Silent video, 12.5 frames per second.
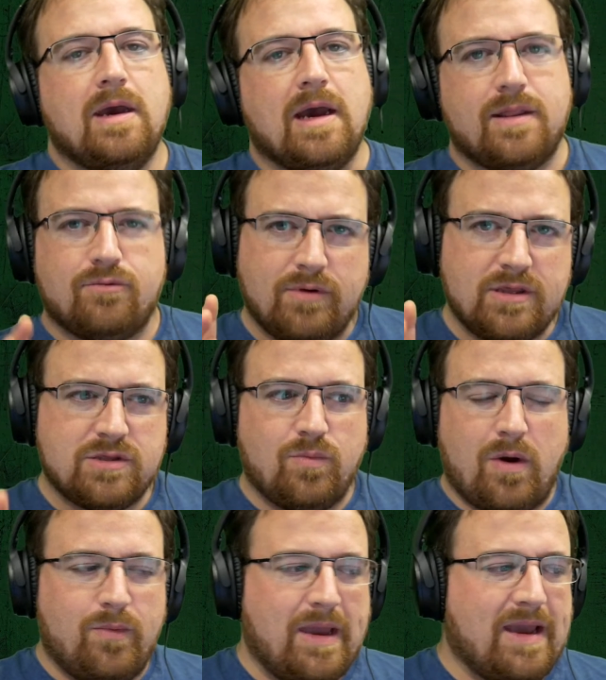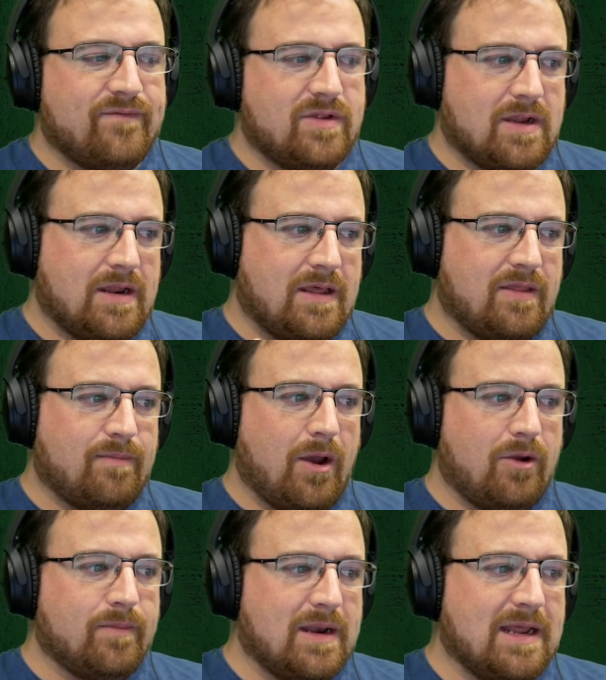And the reason why we haven't done it at the
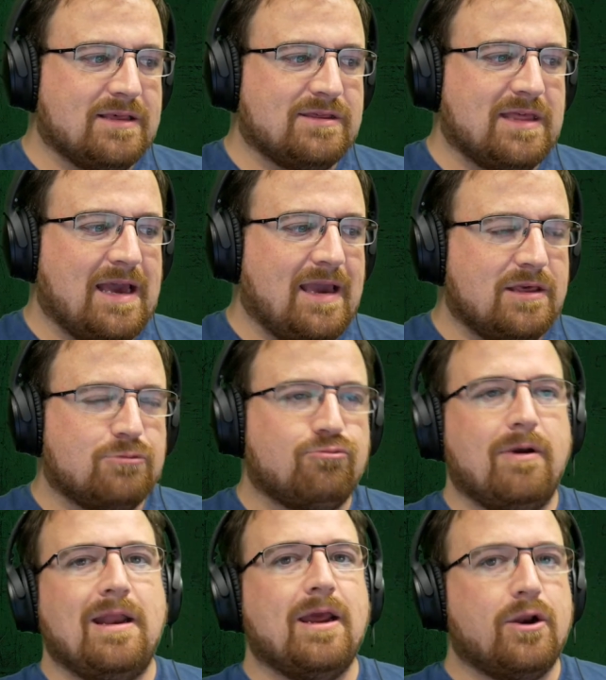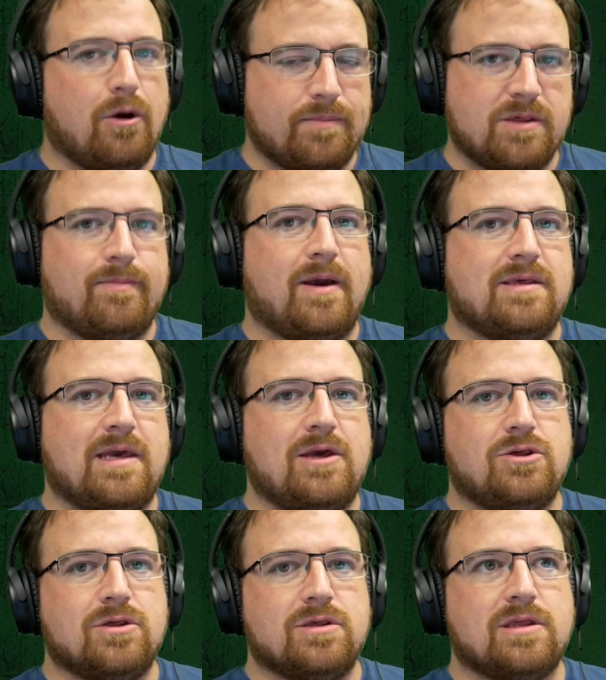moment is that is really an
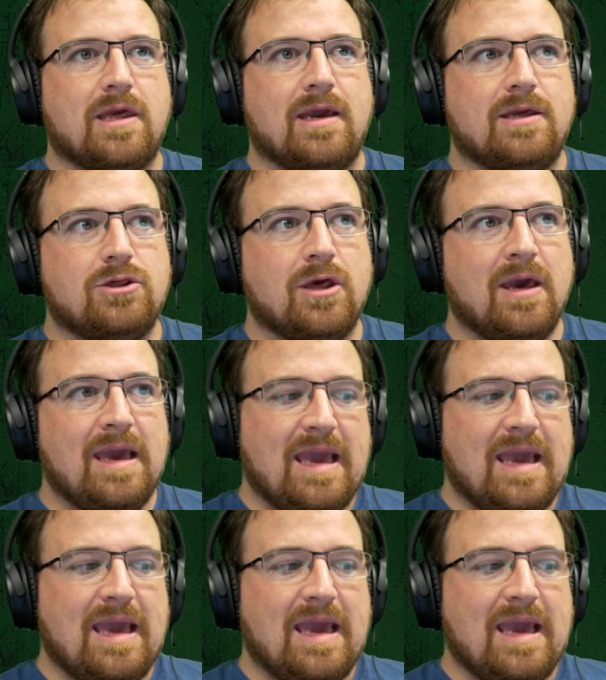optimization stage.